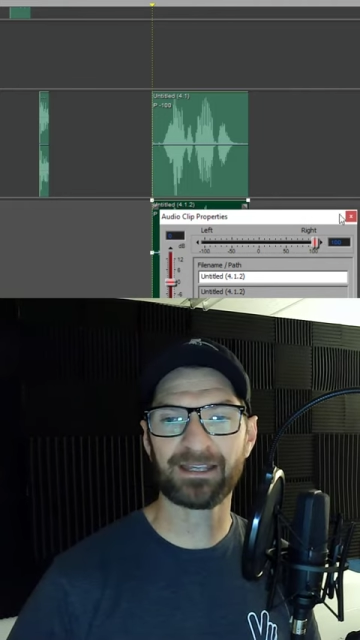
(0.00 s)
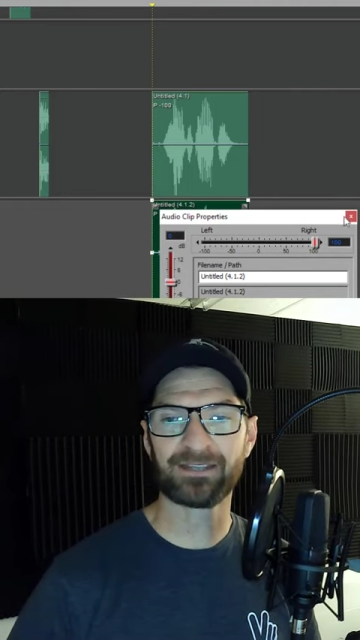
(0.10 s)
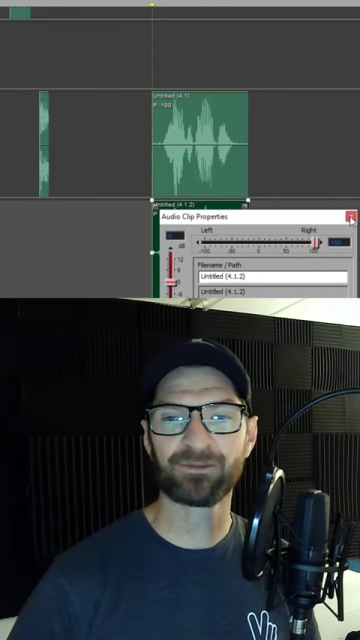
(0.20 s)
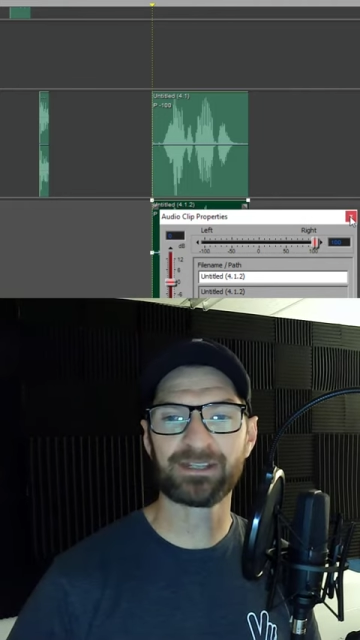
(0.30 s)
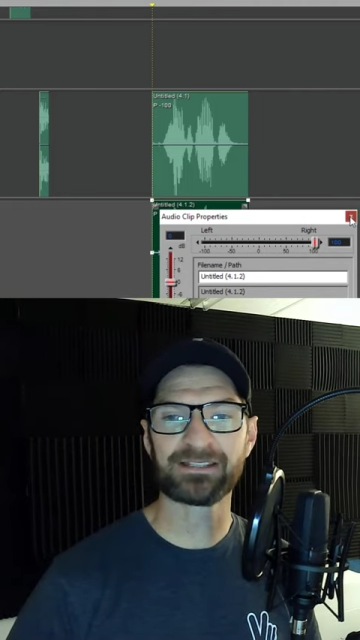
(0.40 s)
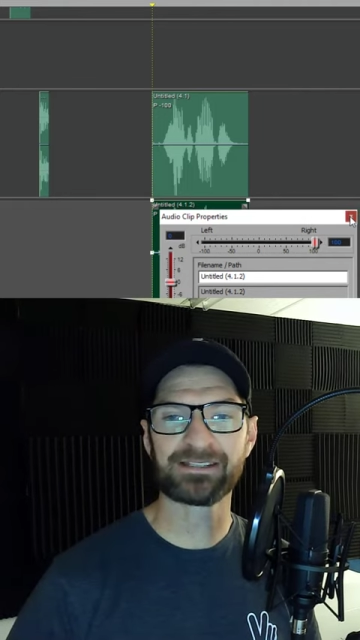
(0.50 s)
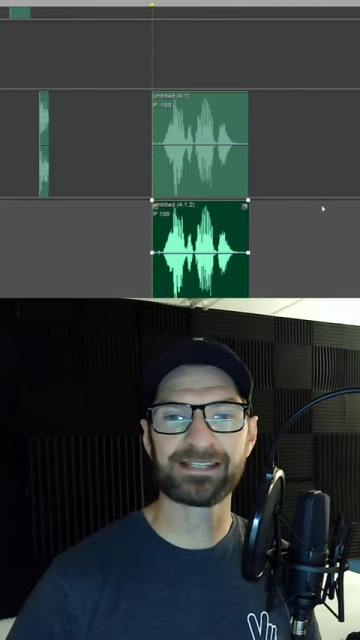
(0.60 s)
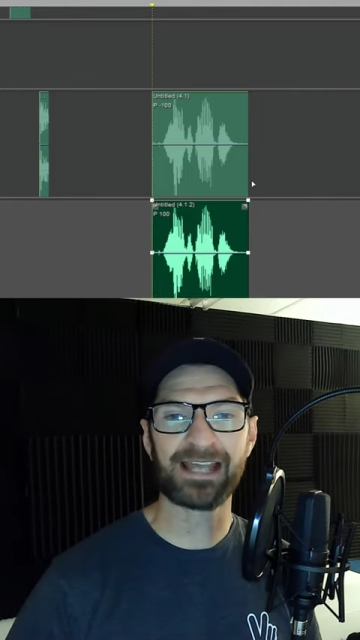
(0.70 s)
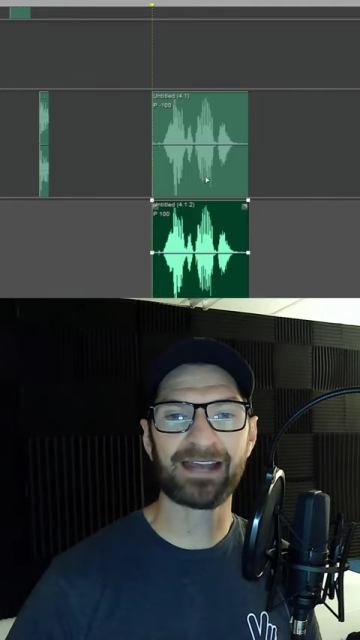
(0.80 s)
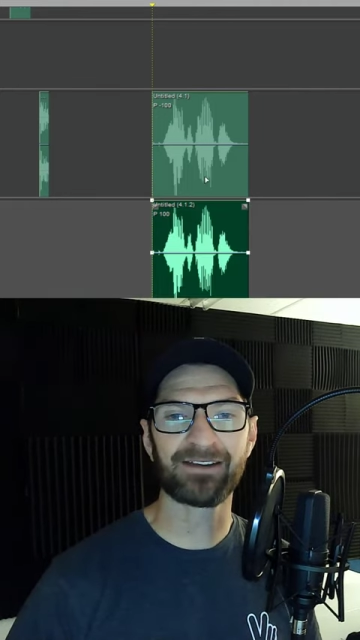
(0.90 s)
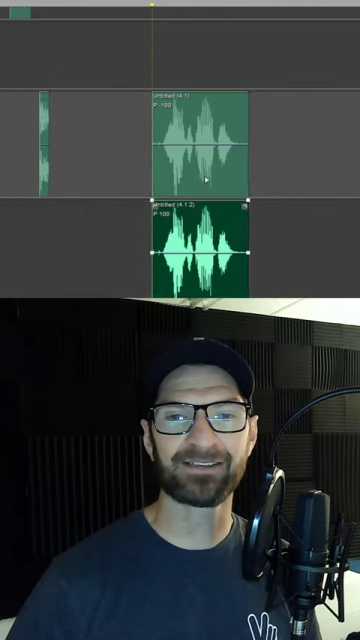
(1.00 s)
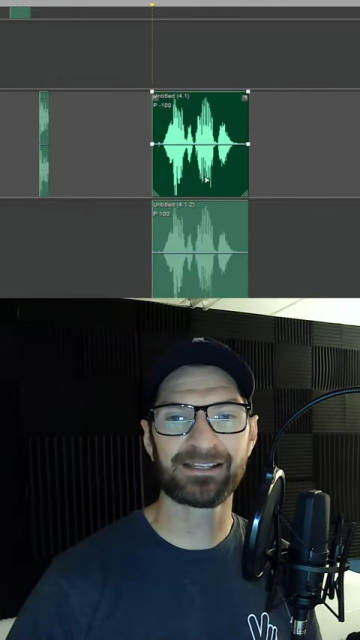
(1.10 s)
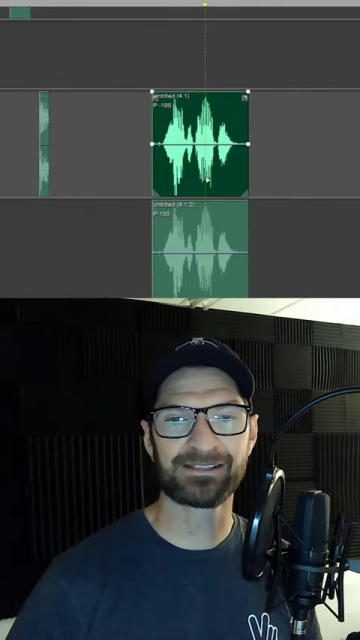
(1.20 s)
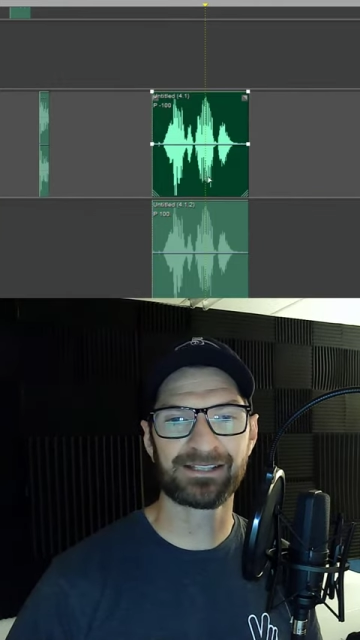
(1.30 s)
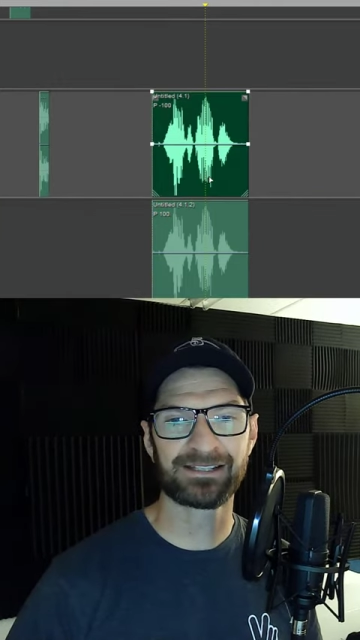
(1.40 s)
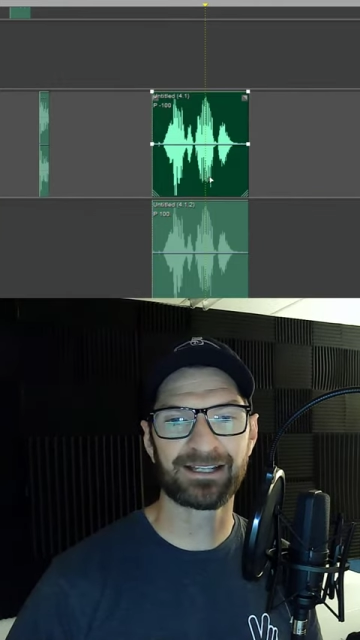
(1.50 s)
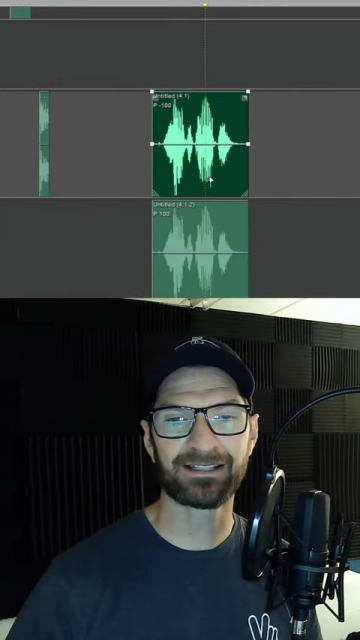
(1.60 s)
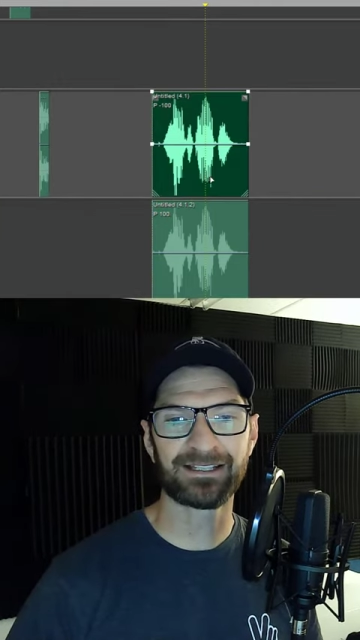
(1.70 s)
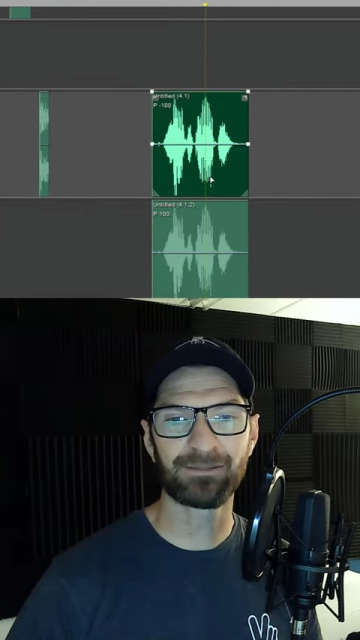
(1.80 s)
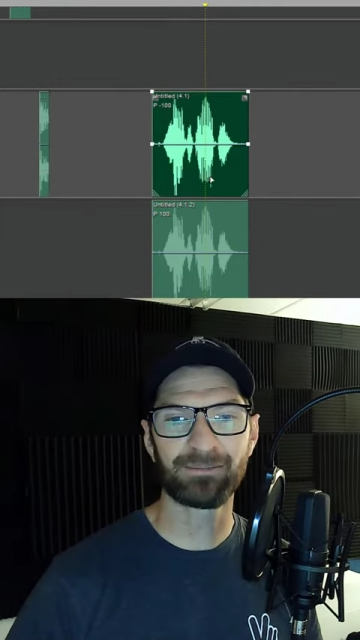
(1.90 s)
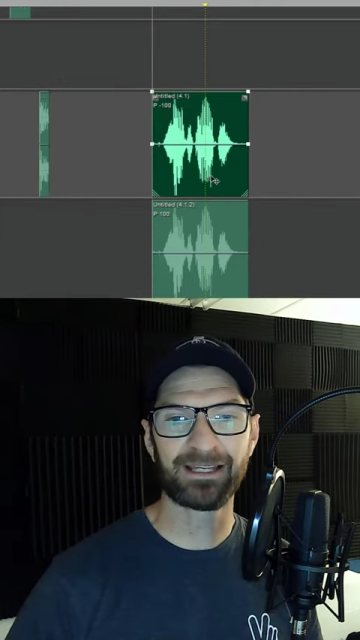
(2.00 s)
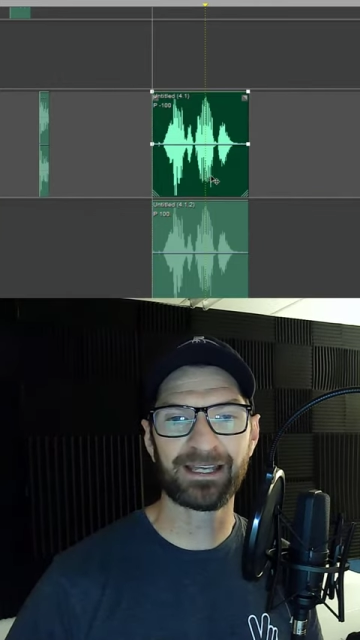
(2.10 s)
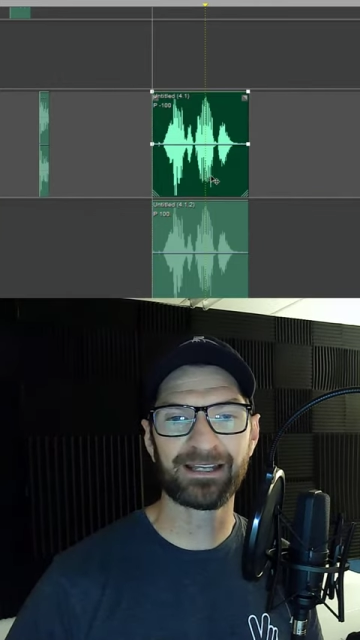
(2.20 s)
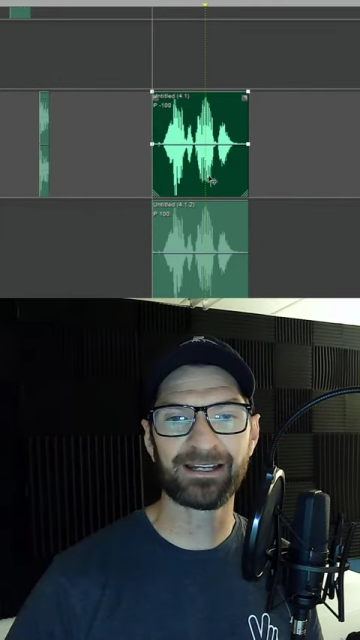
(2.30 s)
if we stagger these just a little bit,